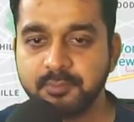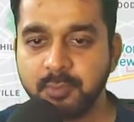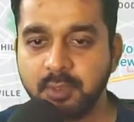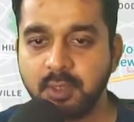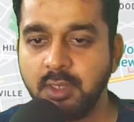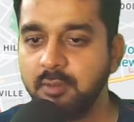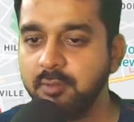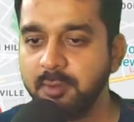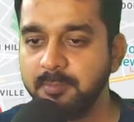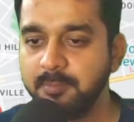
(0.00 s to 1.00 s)

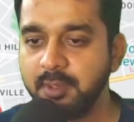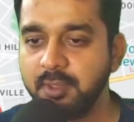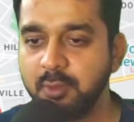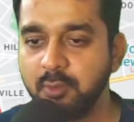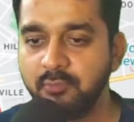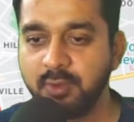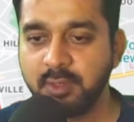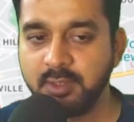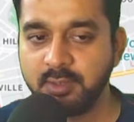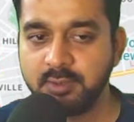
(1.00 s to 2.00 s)
Anywhere I cannot
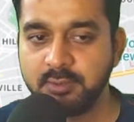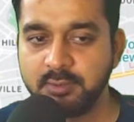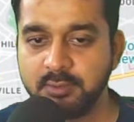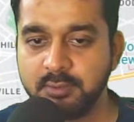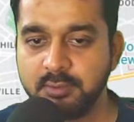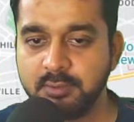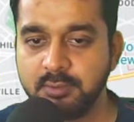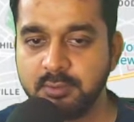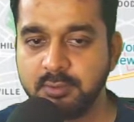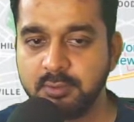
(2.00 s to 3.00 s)
find it.
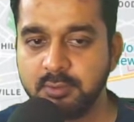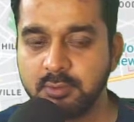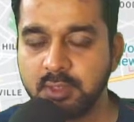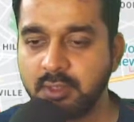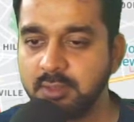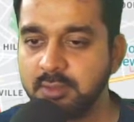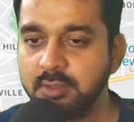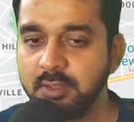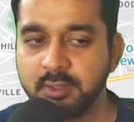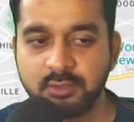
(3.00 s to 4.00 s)
So that is
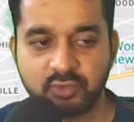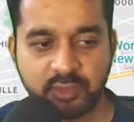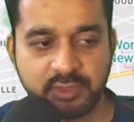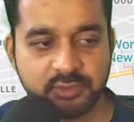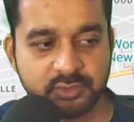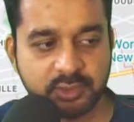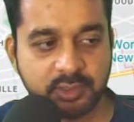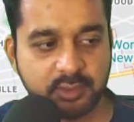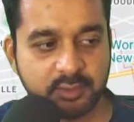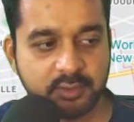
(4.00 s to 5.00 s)
really strange
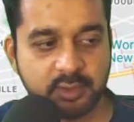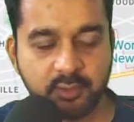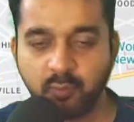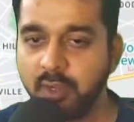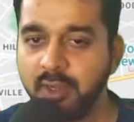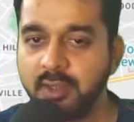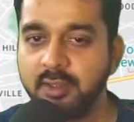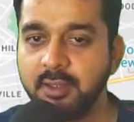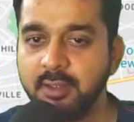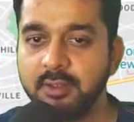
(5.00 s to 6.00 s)
thing, that why
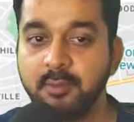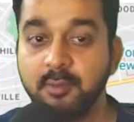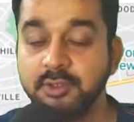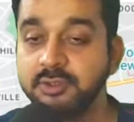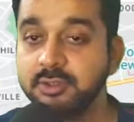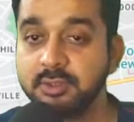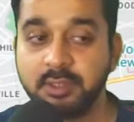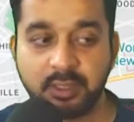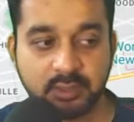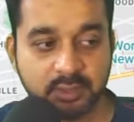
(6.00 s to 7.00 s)
SEMrush is
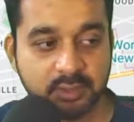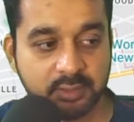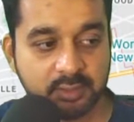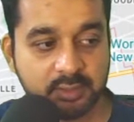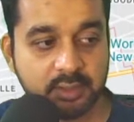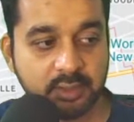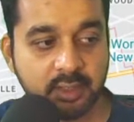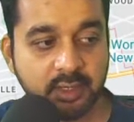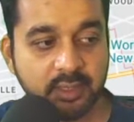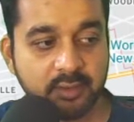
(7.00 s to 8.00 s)
detecting this
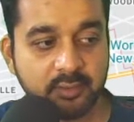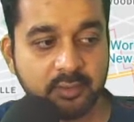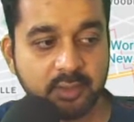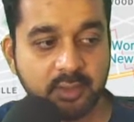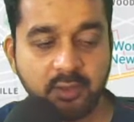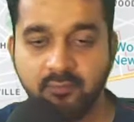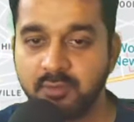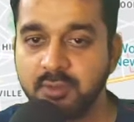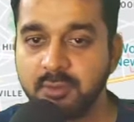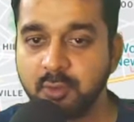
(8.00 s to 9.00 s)
link if it
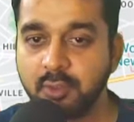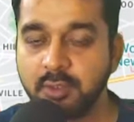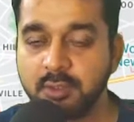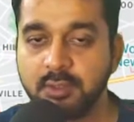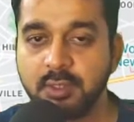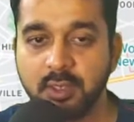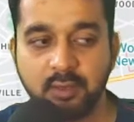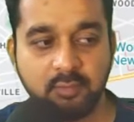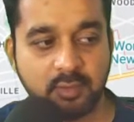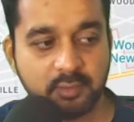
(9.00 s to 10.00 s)
is not existing
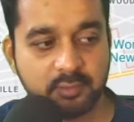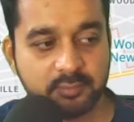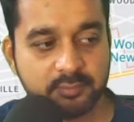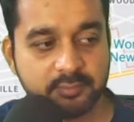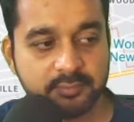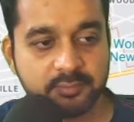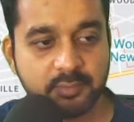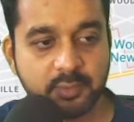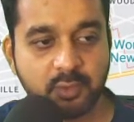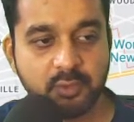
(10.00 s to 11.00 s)
anywhere
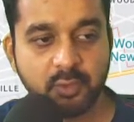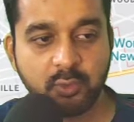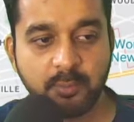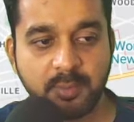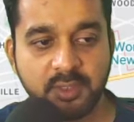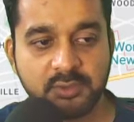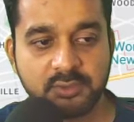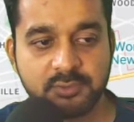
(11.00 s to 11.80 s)
on the home page.